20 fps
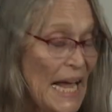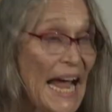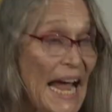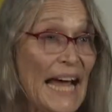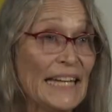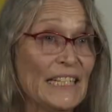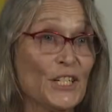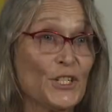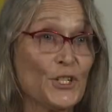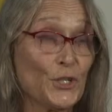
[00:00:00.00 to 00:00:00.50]

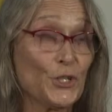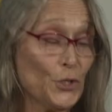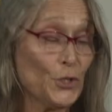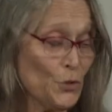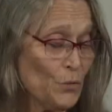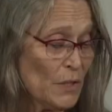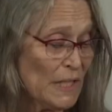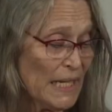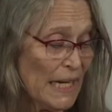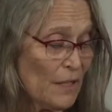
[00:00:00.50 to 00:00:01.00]
At its
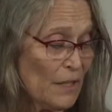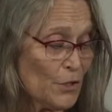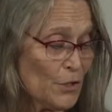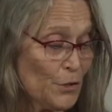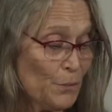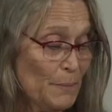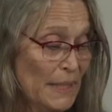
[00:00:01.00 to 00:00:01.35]
June council